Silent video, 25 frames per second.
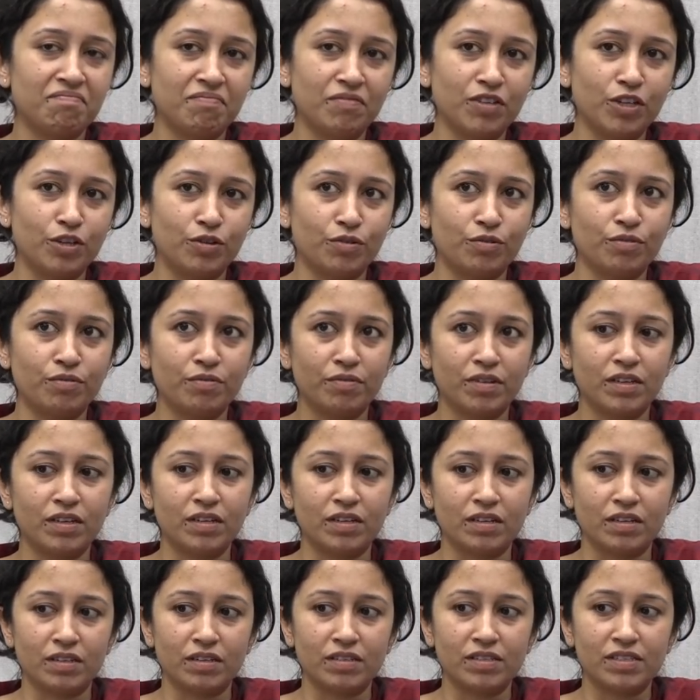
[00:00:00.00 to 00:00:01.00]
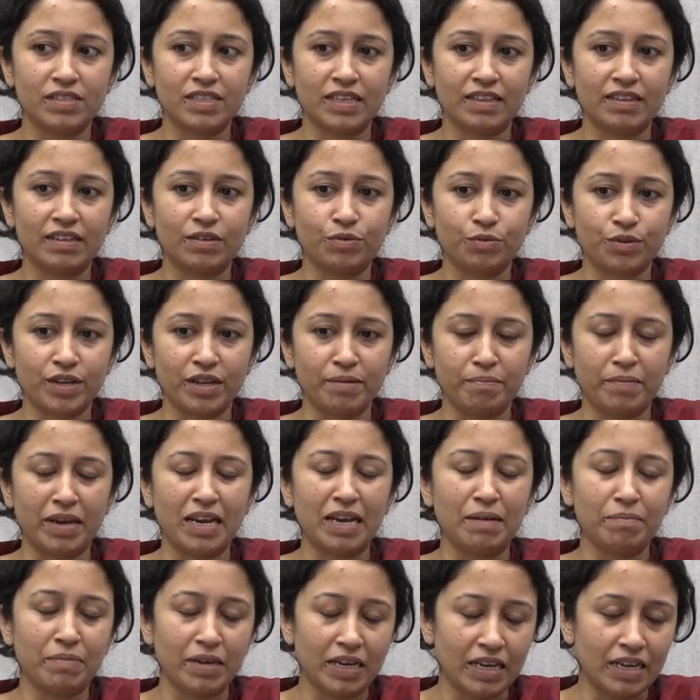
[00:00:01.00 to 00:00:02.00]
you know say that okay
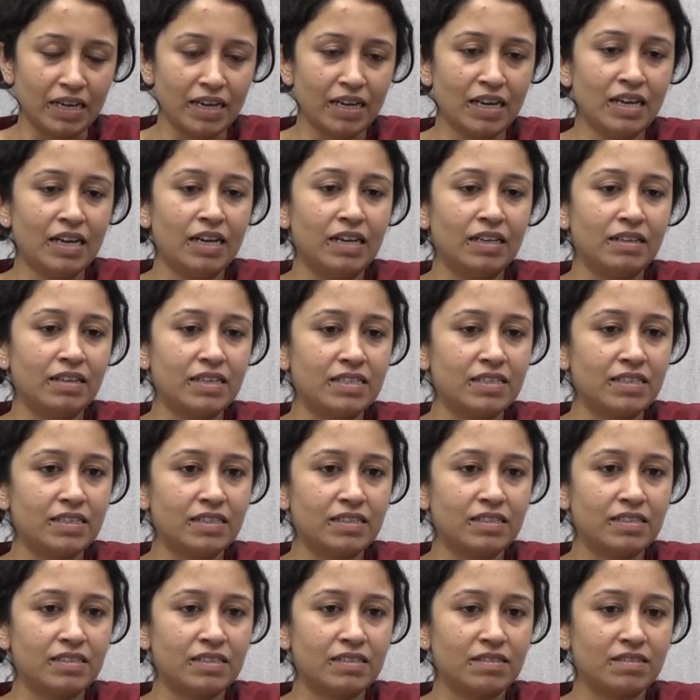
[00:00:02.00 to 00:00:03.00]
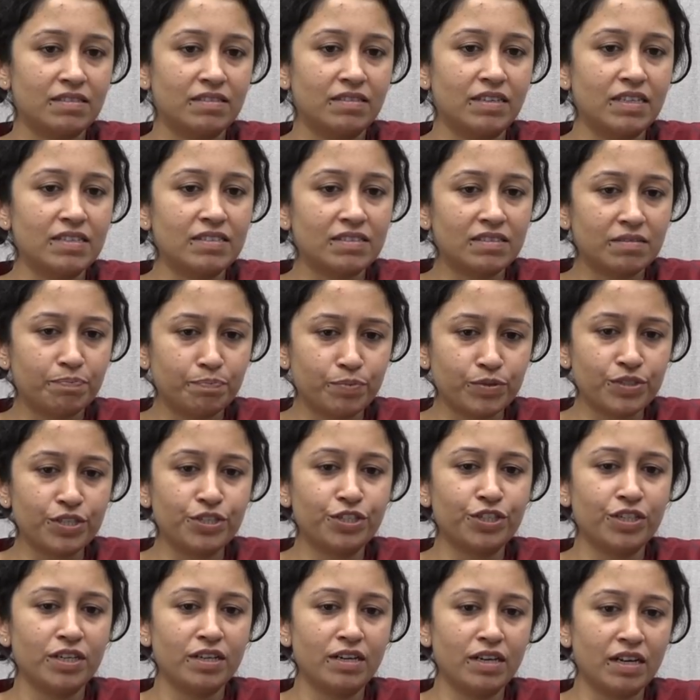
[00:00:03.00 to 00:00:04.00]
maybe this is this
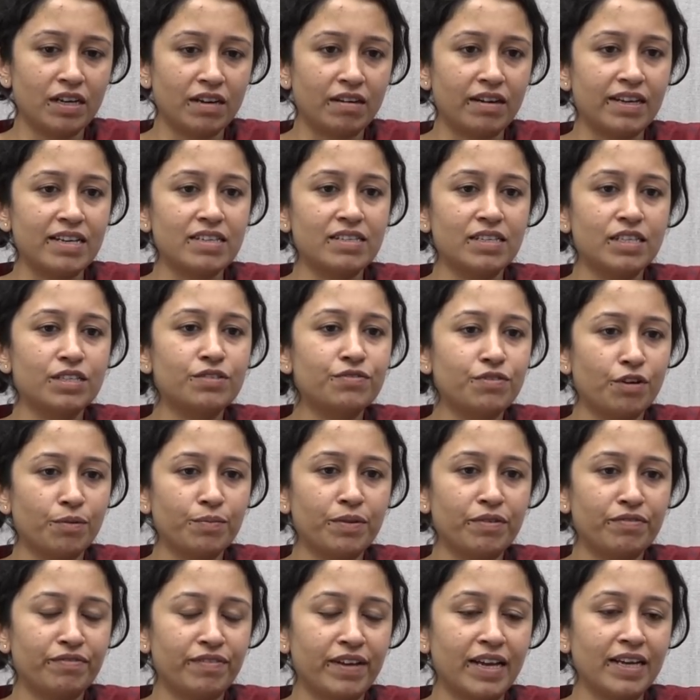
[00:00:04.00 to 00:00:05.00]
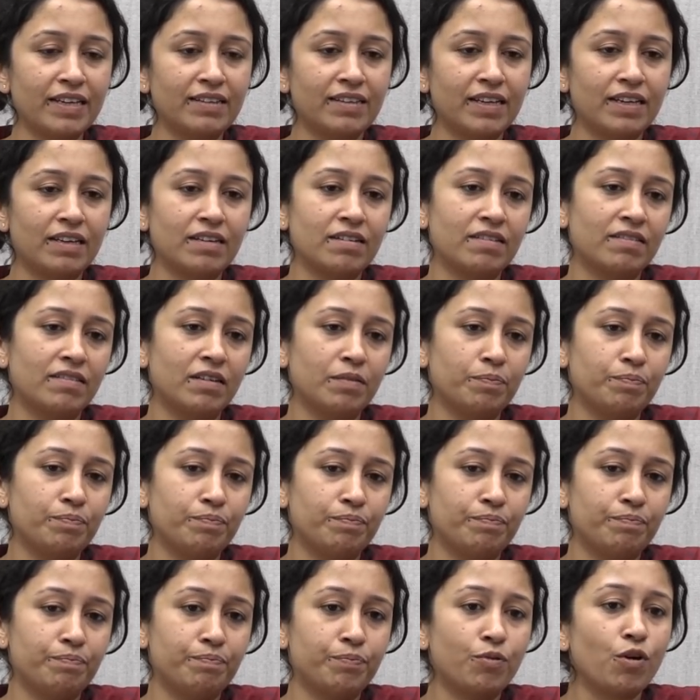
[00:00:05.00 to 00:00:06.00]
position arises from the fact that the
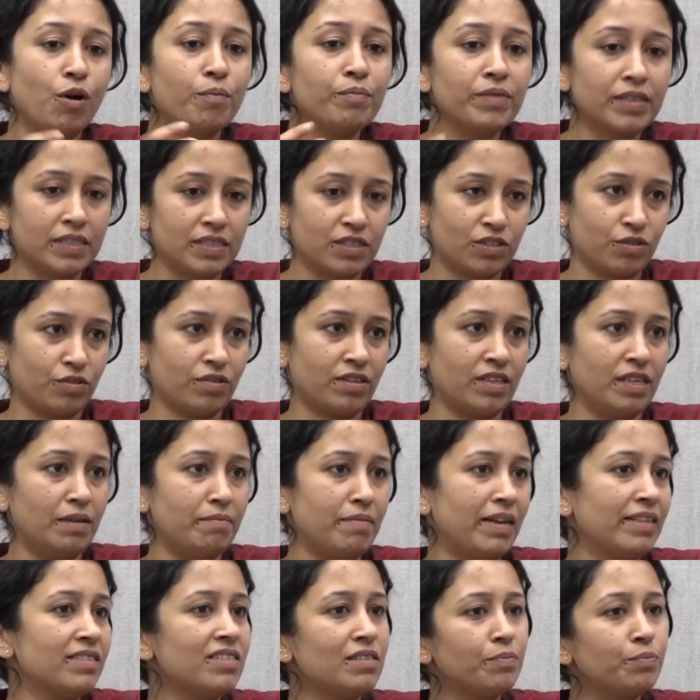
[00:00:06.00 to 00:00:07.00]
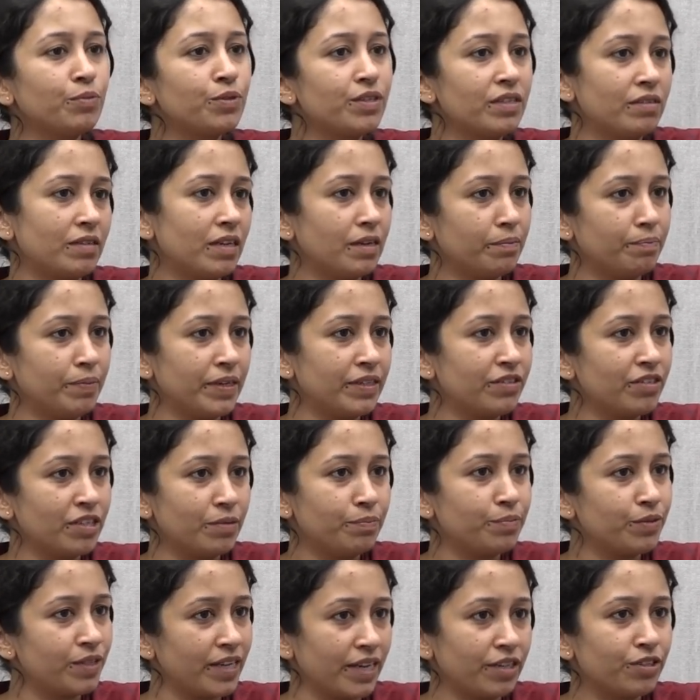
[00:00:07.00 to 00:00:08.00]
promise or the emancipatory
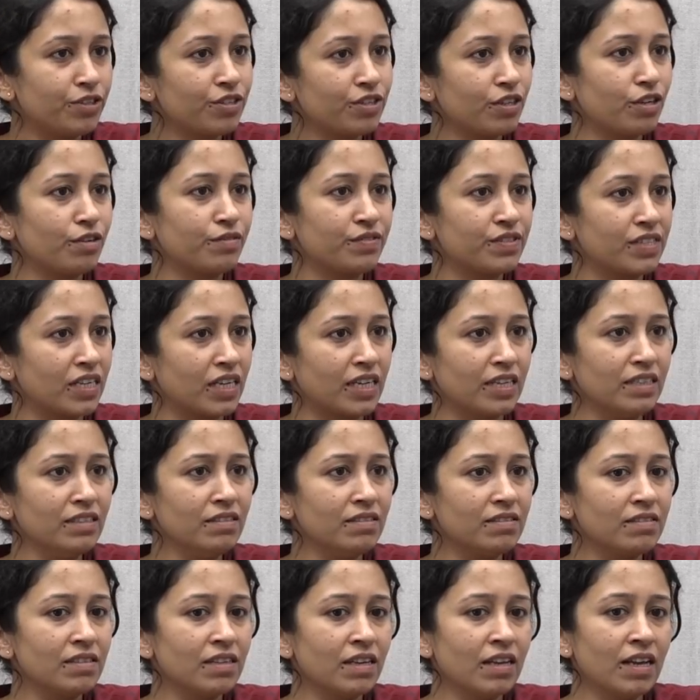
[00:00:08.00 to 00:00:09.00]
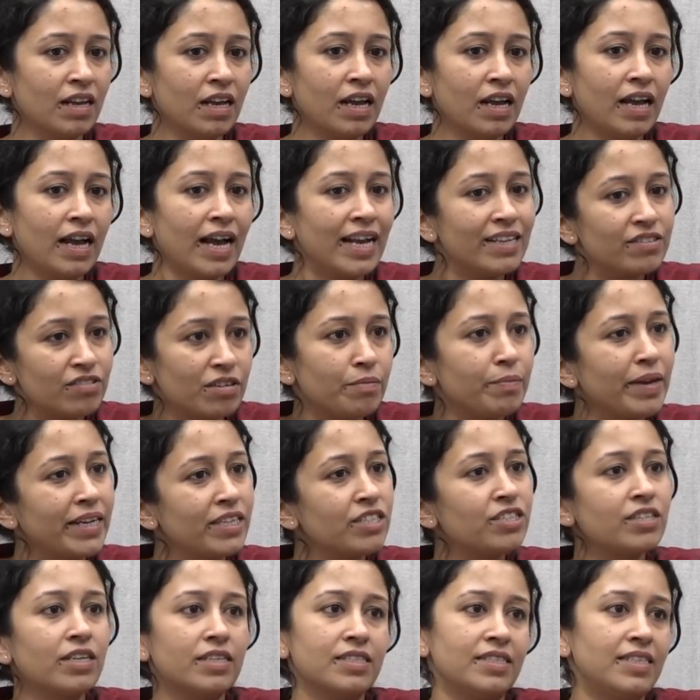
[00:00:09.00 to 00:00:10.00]
potential of science has
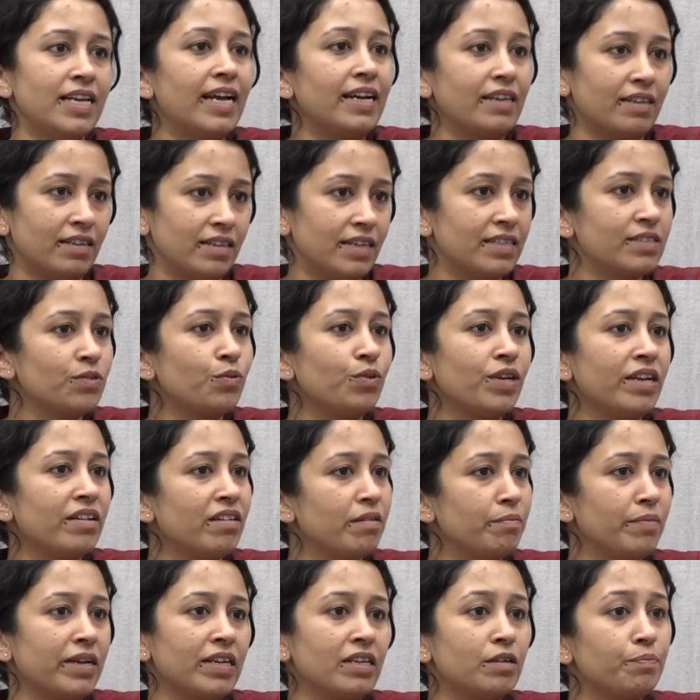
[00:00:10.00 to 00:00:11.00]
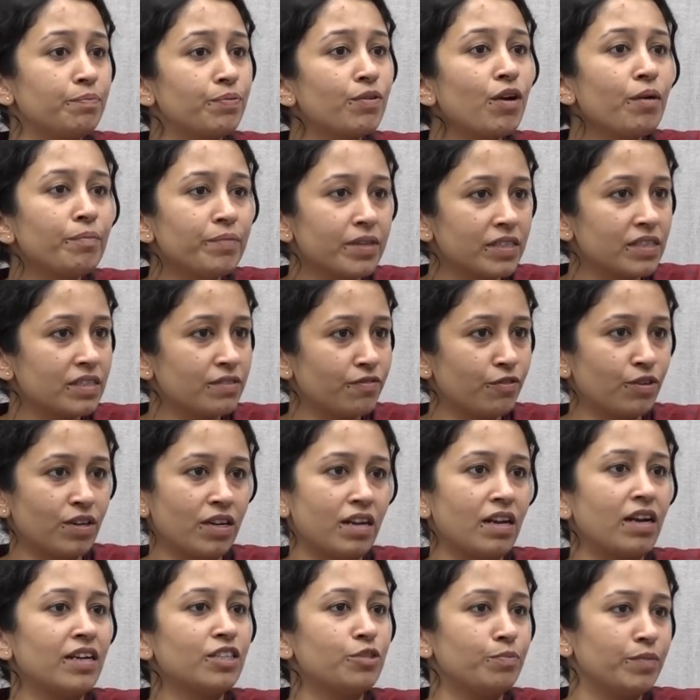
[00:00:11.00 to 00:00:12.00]
remained just that. It has only remained a promise for a
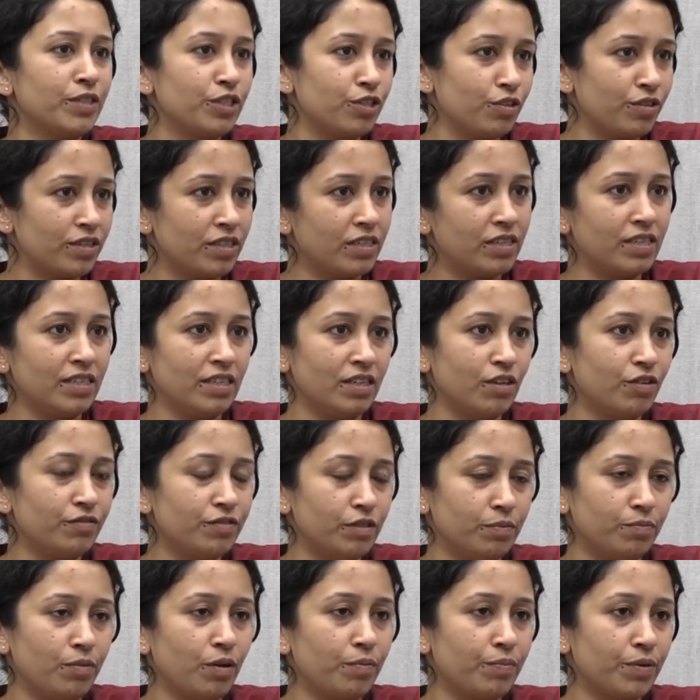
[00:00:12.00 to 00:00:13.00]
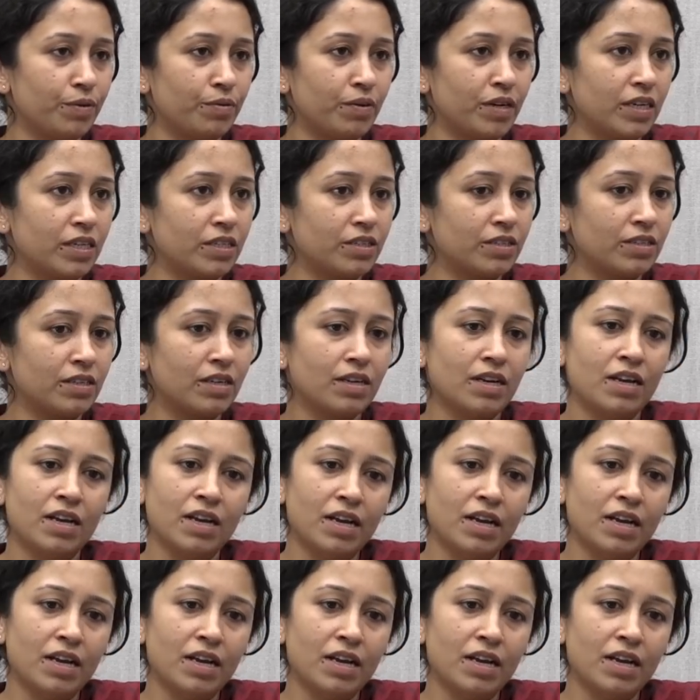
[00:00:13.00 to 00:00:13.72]
large majority of the population.